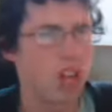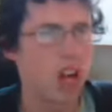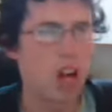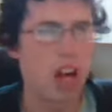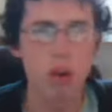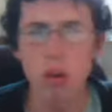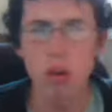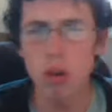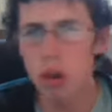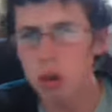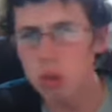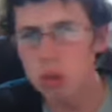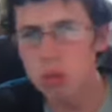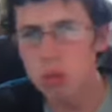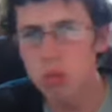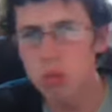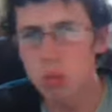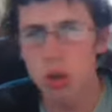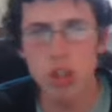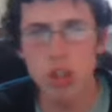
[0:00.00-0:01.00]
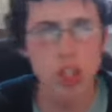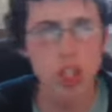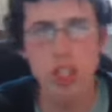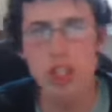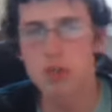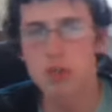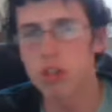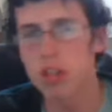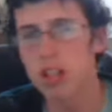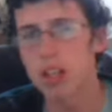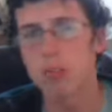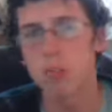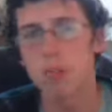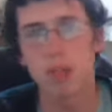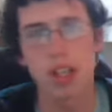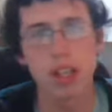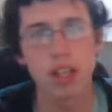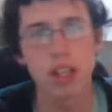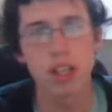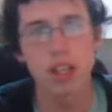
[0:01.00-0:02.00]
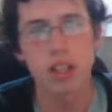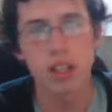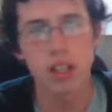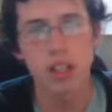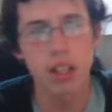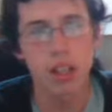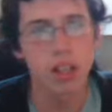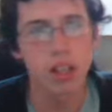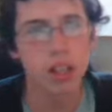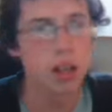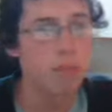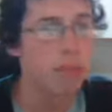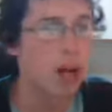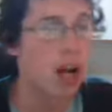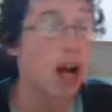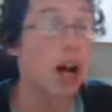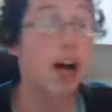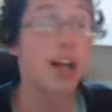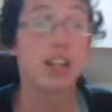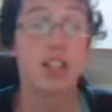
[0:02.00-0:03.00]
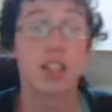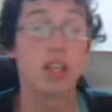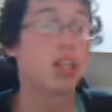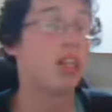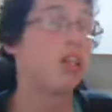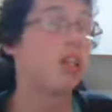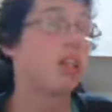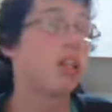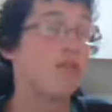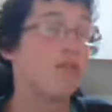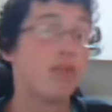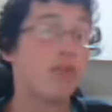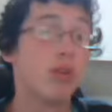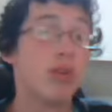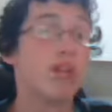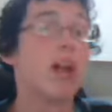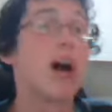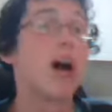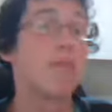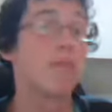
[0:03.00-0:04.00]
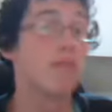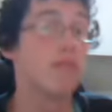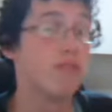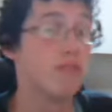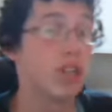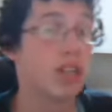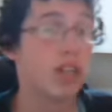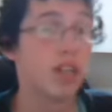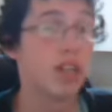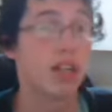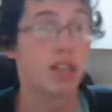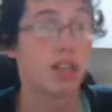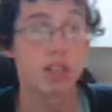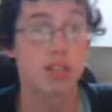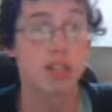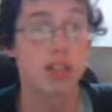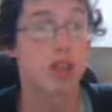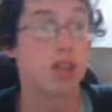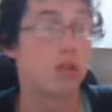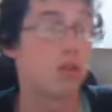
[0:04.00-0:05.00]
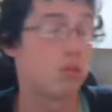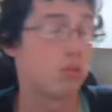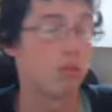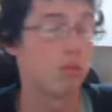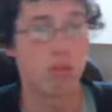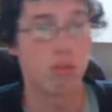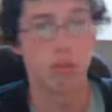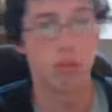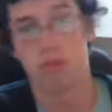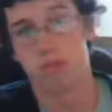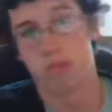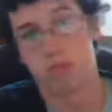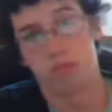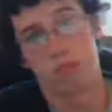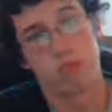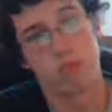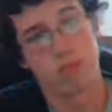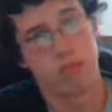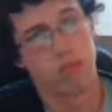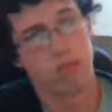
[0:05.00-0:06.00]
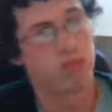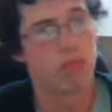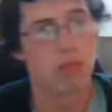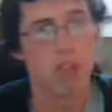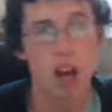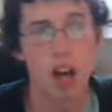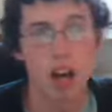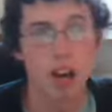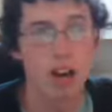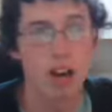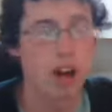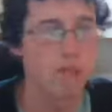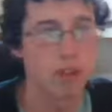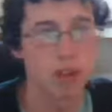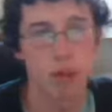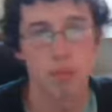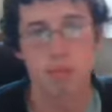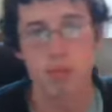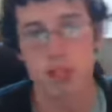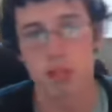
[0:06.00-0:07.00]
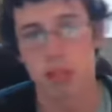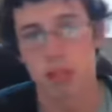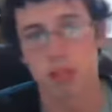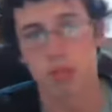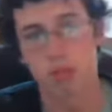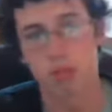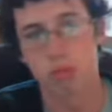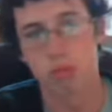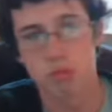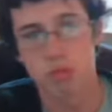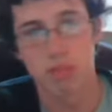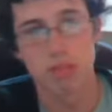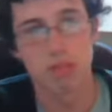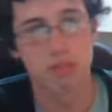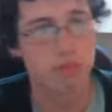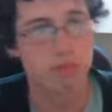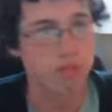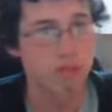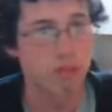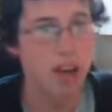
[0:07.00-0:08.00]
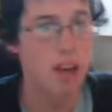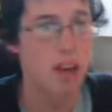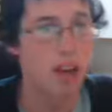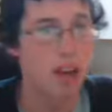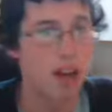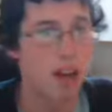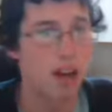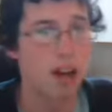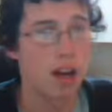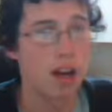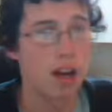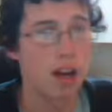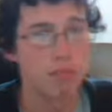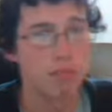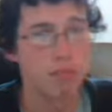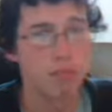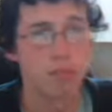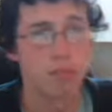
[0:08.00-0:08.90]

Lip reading: I don't know what she's really been in, but I did love her in Up in the Air, so I think I'm sold to that.